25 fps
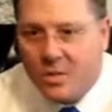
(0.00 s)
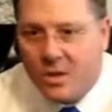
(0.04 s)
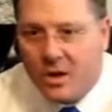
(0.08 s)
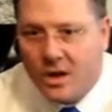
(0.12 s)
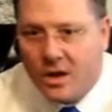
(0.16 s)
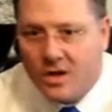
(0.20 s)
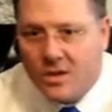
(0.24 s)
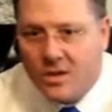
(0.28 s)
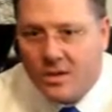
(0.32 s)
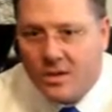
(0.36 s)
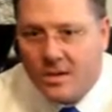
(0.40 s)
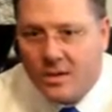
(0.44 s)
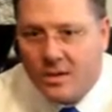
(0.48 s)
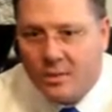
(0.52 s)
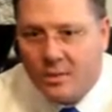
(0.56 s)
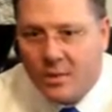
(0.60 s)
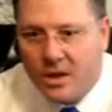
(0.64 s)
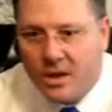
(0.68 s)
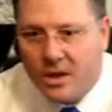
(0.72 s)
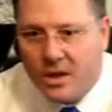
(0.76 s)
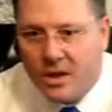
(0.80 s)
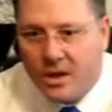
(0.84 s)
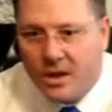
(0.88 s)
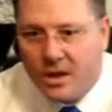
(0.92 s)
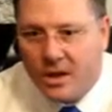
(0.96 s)
Washington.
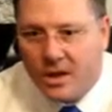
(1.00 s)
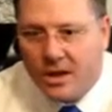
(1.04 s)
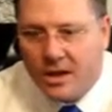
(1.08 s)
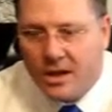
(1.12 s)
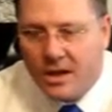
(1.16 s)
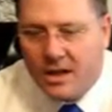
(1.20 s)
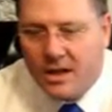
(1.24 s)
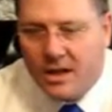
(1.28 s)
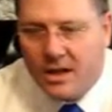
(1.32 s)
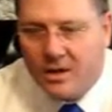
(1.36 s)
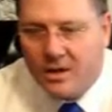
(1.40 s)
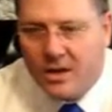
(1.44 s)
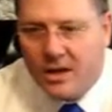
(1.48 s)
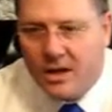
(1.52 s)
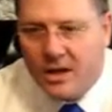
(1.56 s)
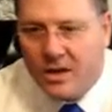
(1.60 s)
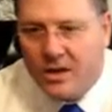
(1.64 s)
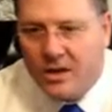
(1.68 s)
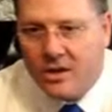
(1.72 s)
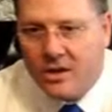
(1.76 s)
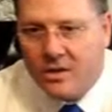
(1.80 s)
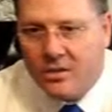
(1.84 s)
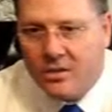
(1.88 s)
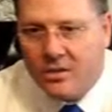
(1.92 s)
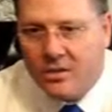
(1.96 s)
But here
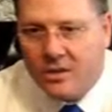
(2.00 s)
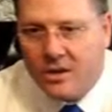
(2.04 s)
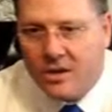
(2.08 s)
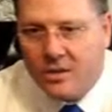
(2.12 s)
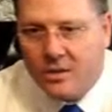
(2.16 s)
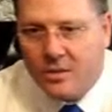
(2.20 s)
you